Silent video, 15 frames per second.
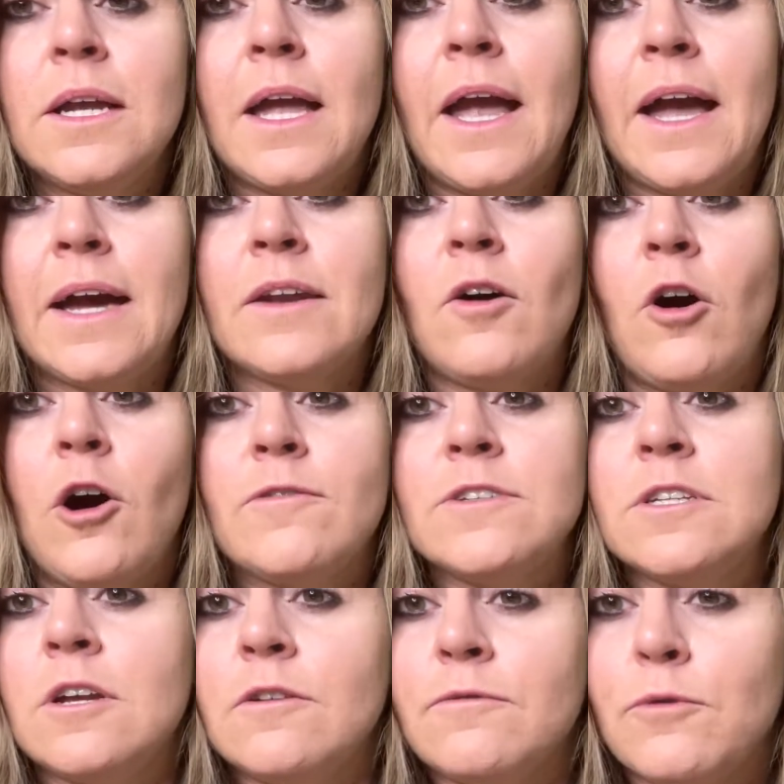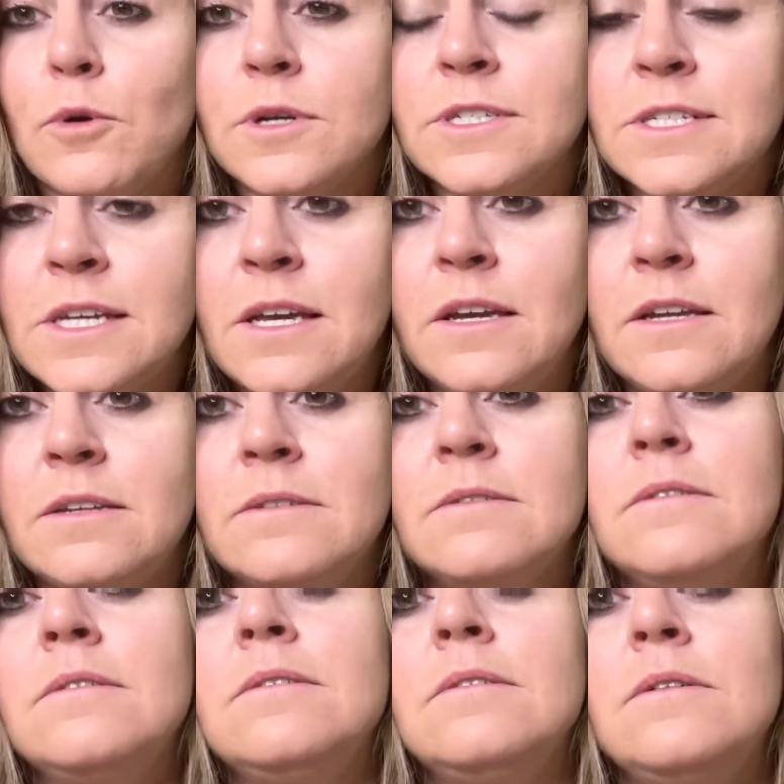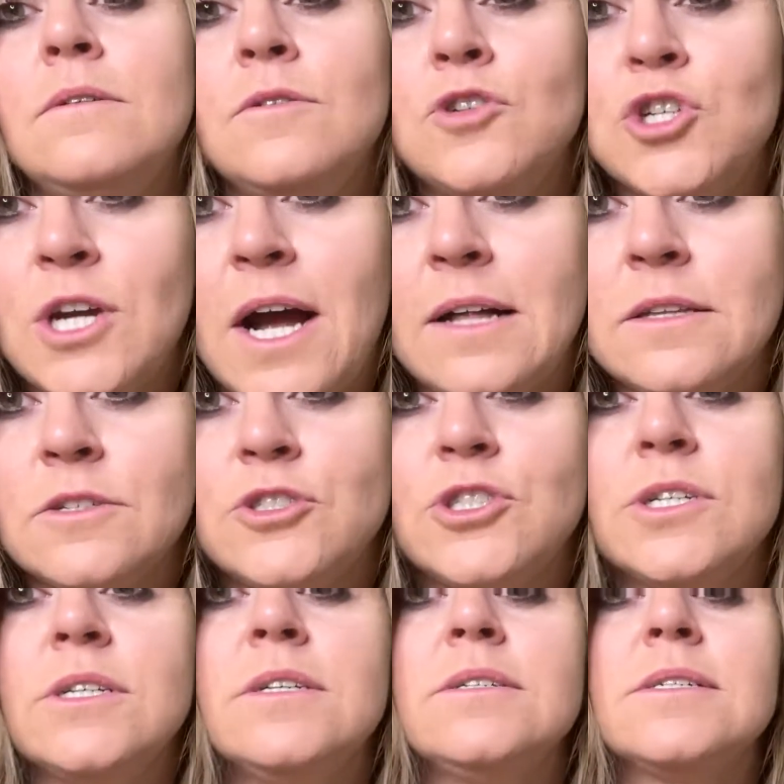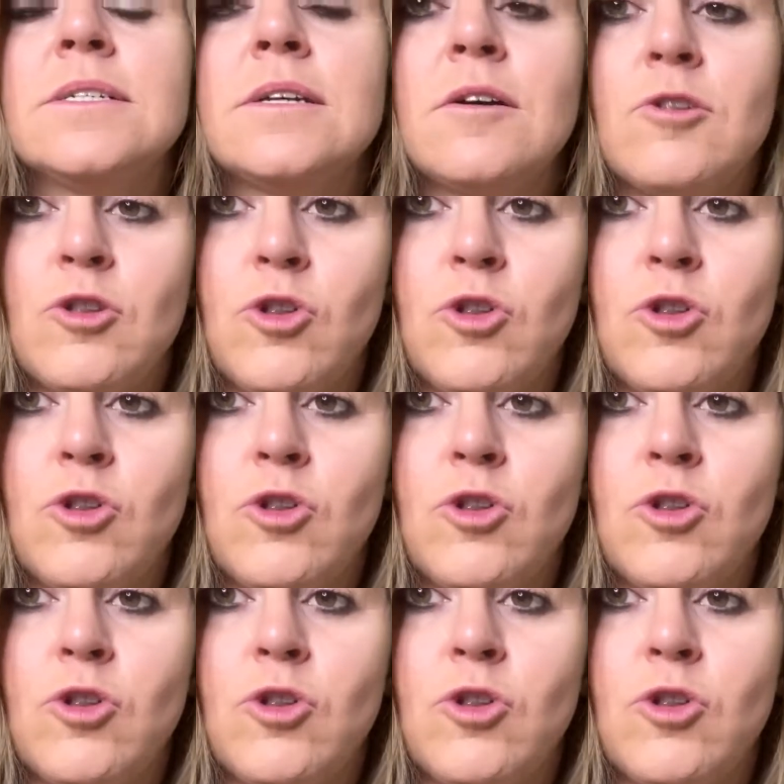and often unforeseen challenges,